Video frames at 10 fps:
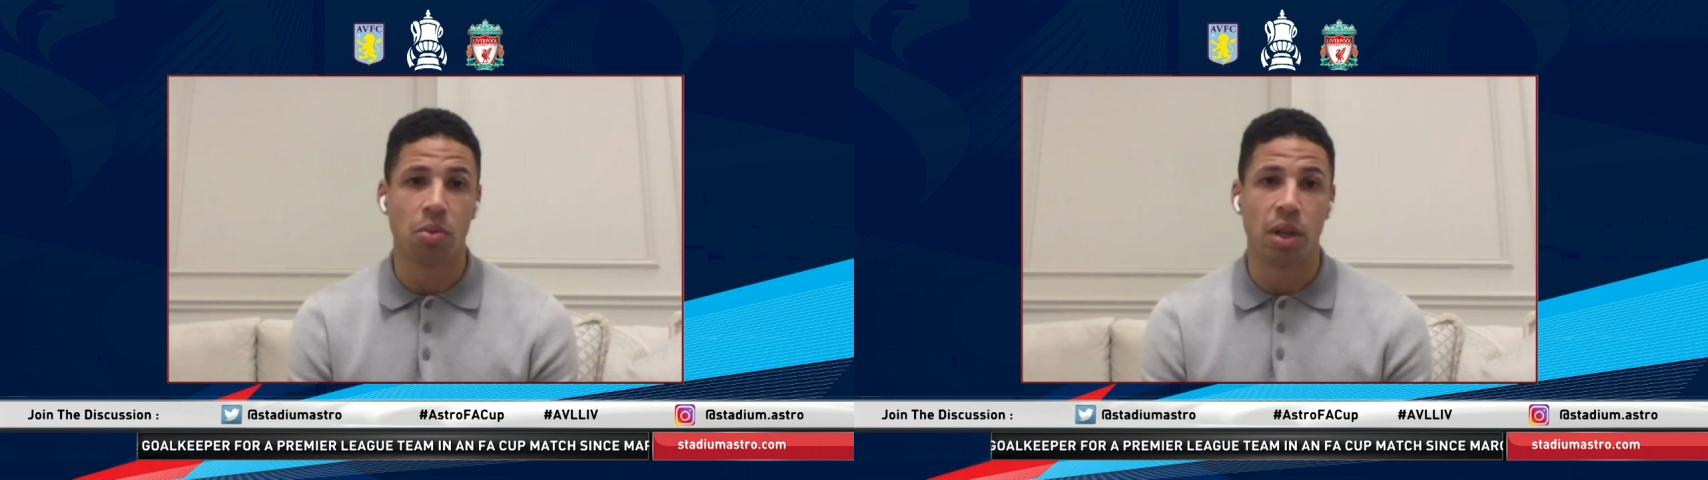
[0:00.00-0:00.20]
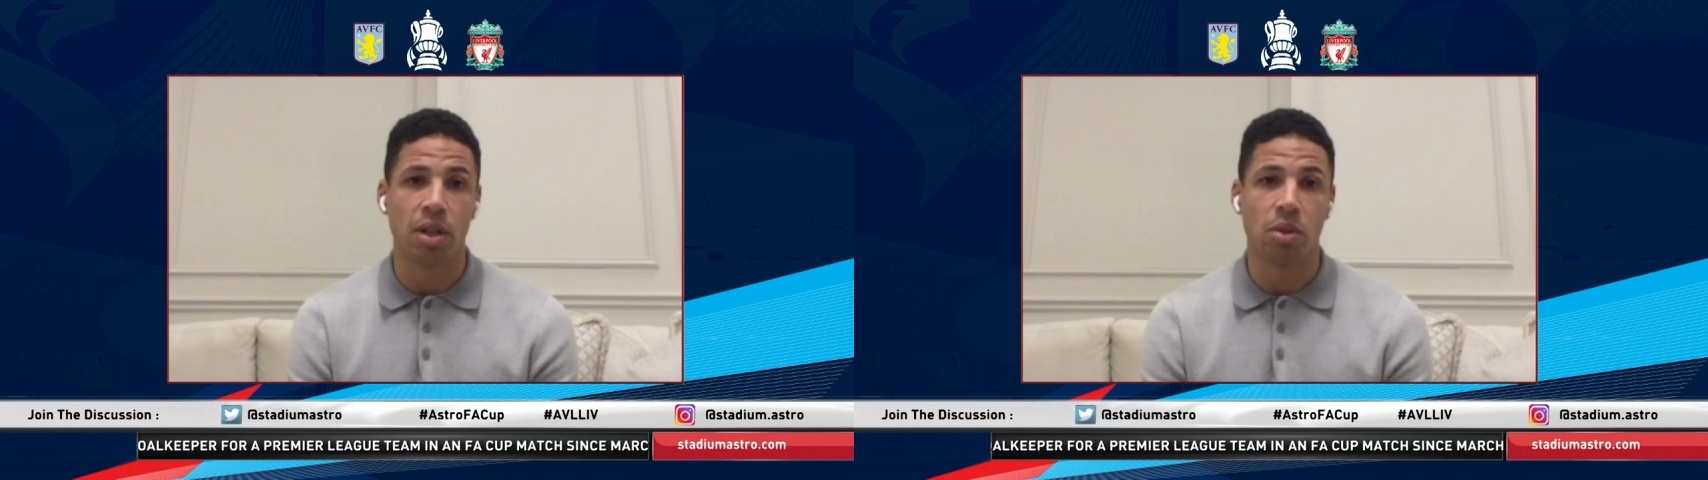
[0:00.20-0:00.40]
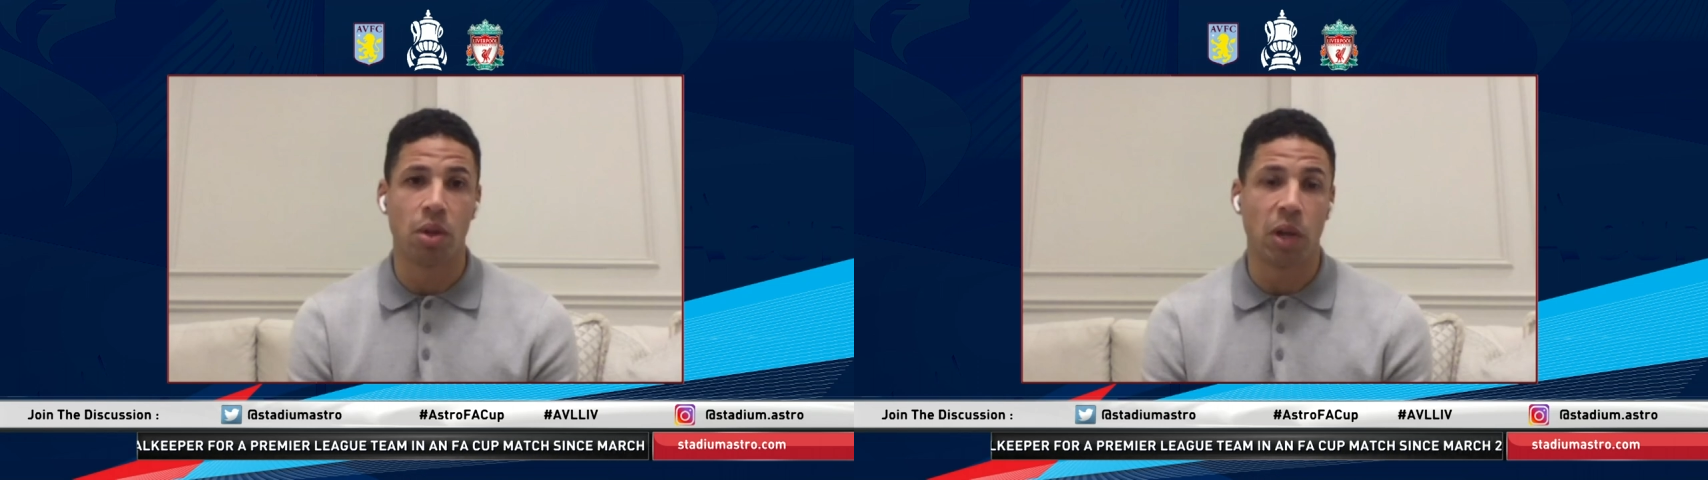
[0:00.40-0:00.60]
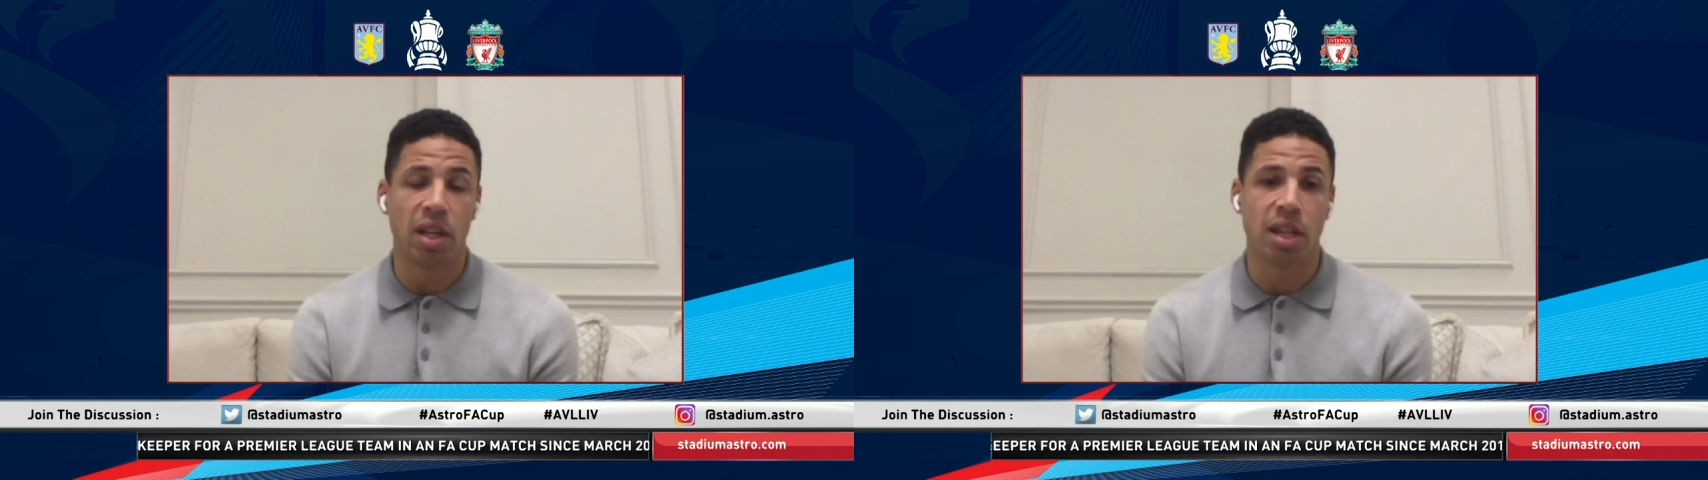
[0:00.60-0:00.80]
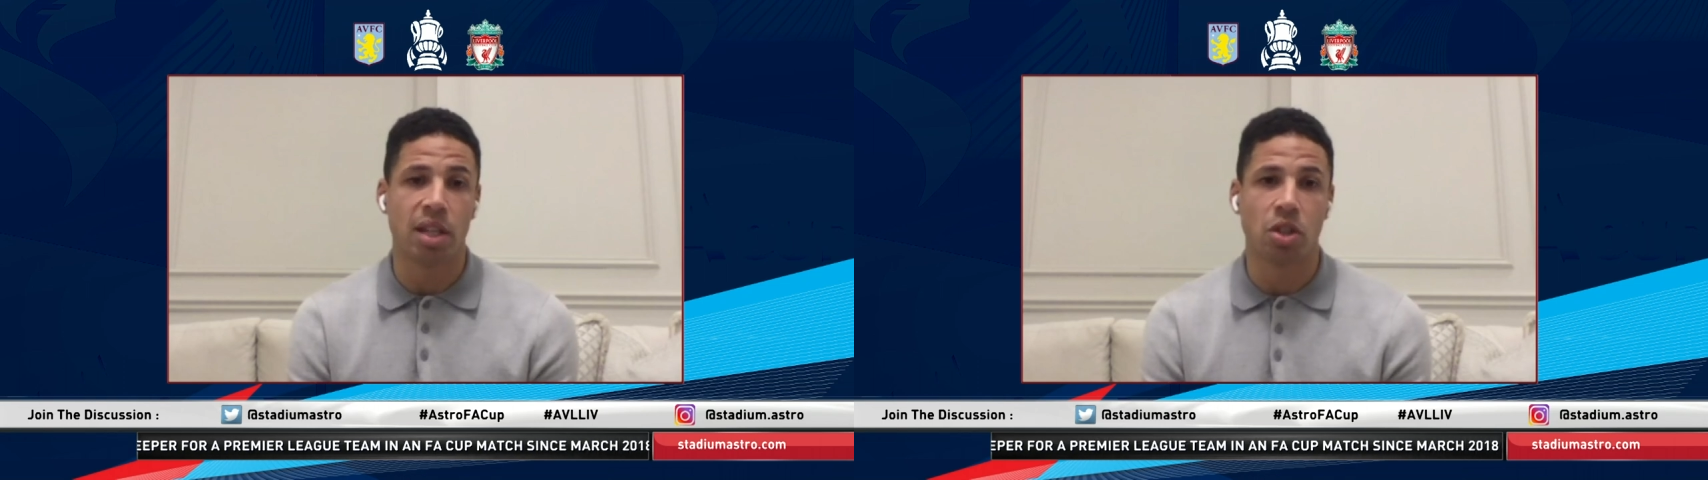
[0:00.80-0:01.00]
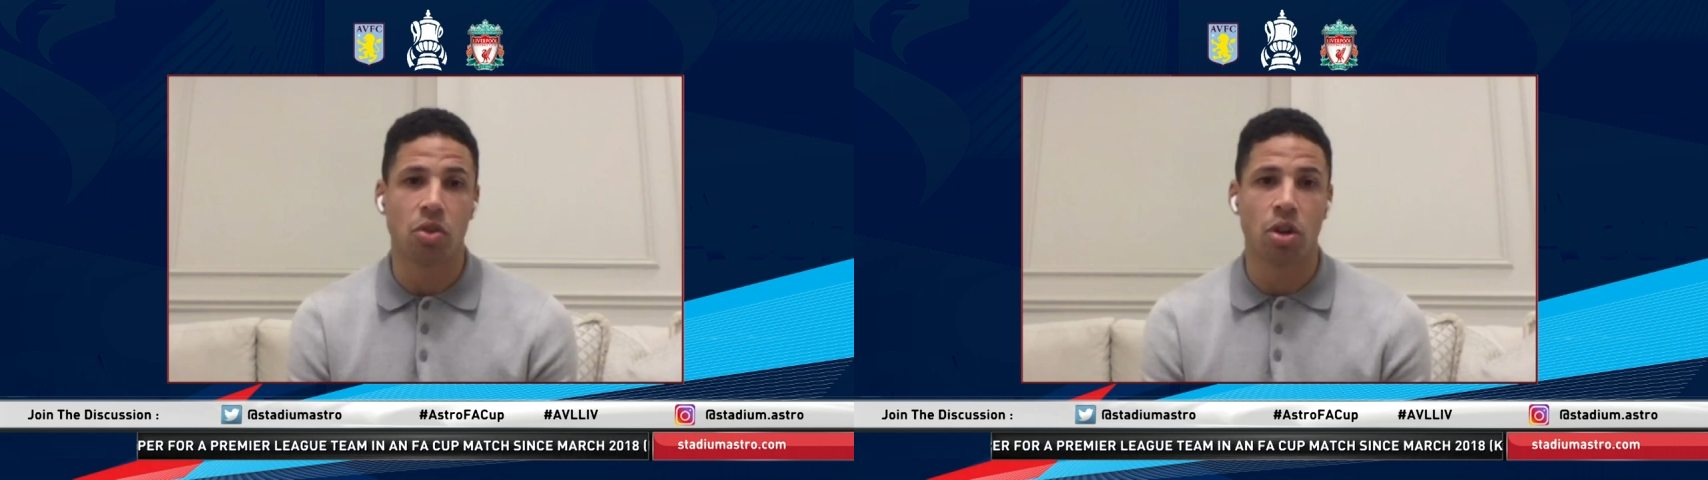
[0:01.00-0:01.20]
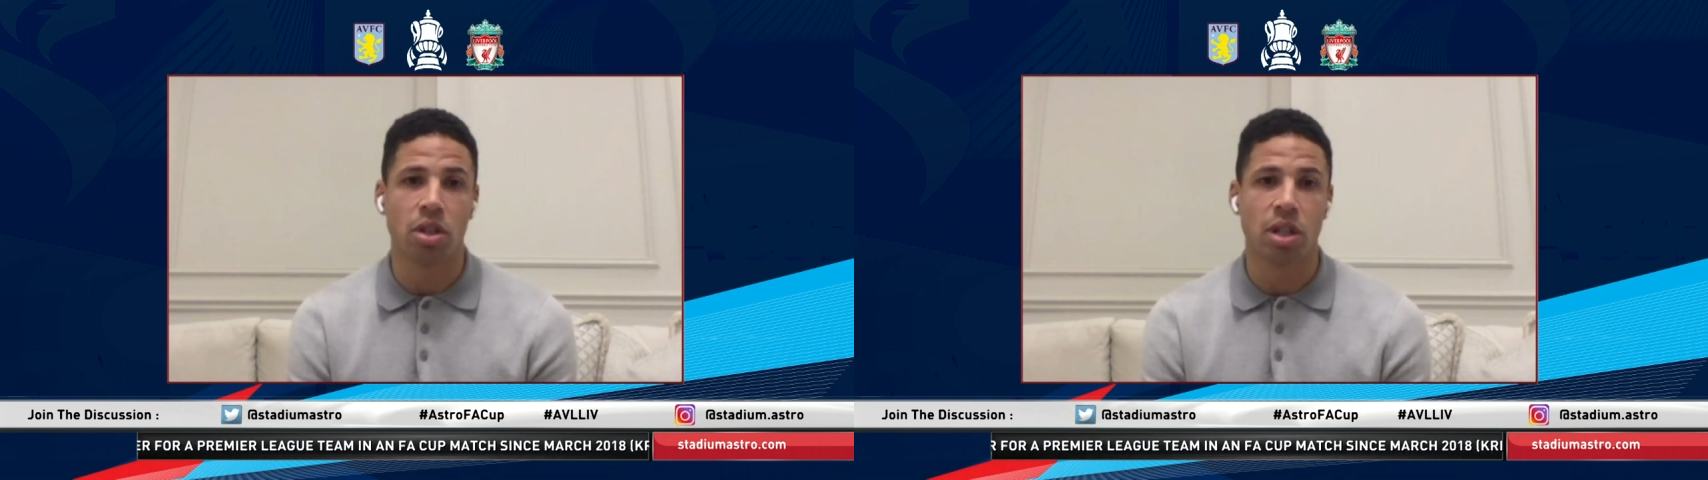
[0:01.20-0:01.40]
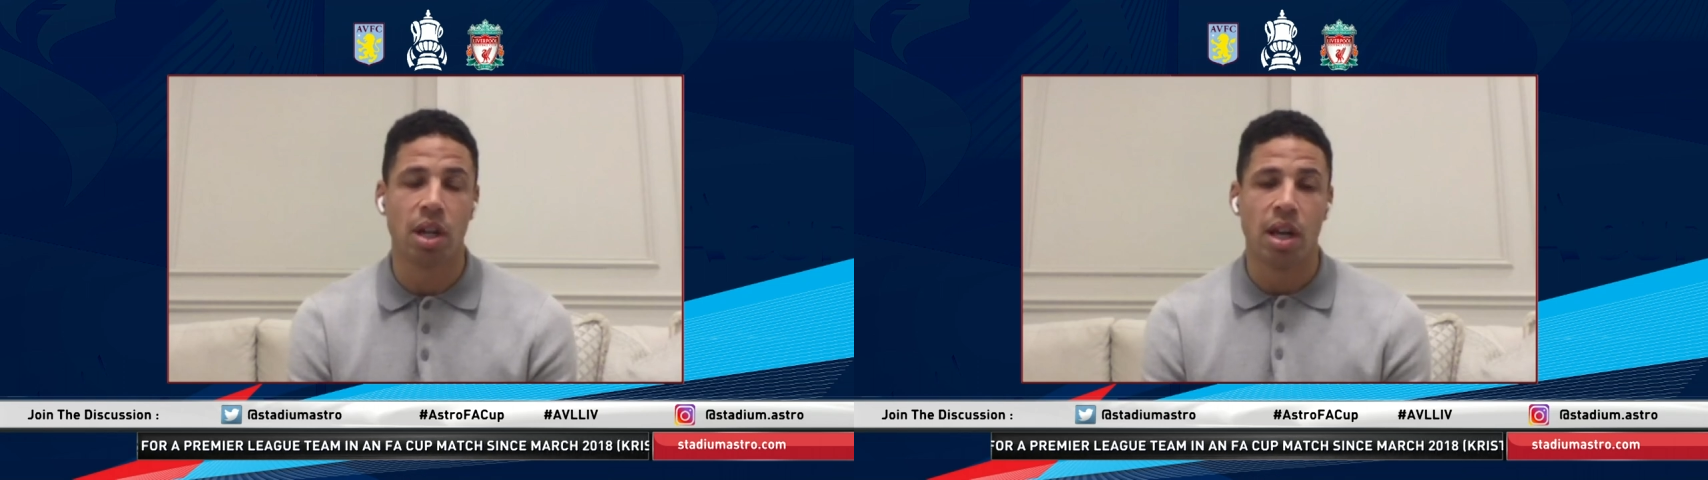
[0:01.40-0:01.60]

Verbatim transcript: when when it's there to cross